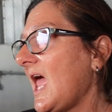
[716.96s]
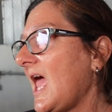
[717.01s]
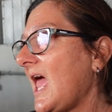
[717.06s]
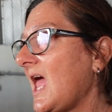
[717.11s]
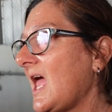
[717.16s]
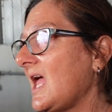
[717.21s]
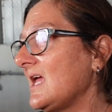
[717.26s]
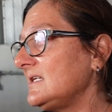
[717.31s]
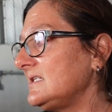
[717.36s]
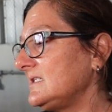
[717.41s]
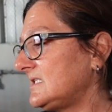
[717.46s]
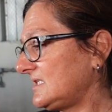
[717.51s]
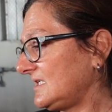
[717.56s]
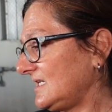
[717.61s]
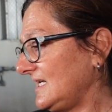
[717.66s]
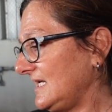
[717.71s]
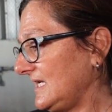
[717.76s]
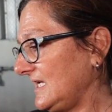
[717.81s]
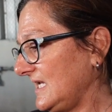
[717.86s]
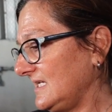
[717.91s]
And
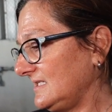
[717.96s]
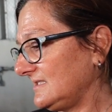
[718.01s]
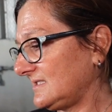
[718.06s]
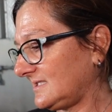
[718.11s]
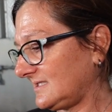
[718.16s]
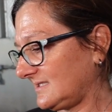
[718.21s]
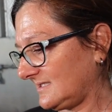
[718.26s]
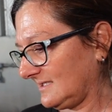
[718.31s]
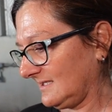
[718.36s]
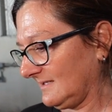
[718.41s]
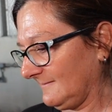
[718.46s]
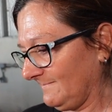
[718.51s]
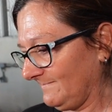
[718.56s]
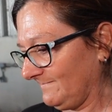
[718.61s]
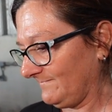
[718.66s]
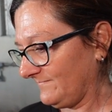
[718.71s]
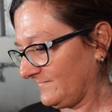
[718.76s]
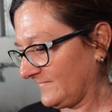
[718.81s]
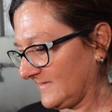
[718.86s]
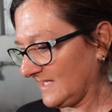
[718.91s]
it's
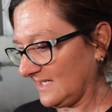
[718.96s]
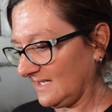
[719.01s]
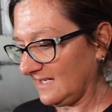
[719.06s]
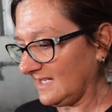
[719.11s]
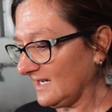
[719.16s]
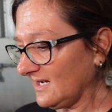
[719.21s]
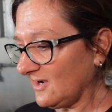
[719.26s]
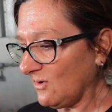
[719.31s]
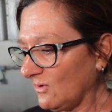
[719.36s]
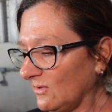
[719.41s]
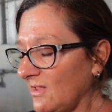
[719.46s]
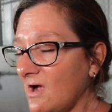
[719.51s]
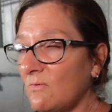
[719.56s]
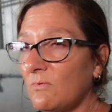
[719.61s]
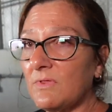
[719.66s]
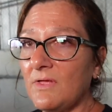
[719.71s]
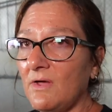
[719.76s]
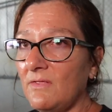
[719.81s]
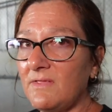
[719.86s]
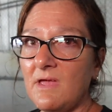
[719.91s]
gonna go along
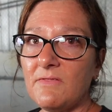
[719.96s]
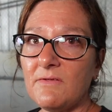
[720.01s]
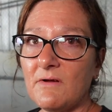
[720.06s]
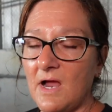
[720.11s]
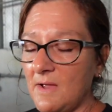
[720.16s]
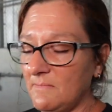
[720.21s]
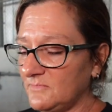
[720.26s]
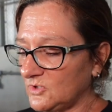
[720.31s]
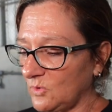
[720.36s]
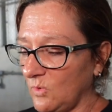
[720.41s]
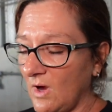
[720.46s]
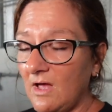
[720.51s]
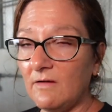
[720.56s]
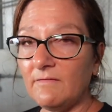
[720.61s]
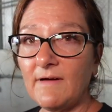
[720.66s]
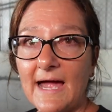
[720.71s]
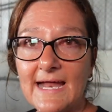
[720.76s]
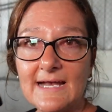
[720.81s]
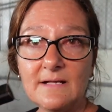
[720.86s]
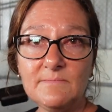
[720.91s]
with all the other M
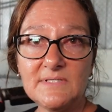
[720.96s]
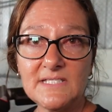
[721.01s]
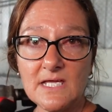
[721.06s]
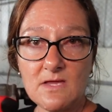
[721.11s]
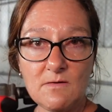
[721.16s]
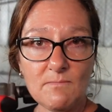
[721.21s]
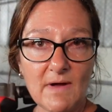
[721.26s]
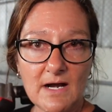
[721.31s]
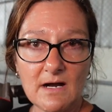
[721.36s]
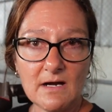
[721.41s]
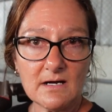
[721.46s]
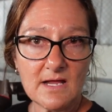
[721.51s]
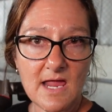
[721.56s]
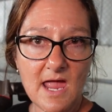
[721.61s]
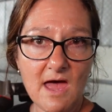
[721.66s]
twelve items that you might already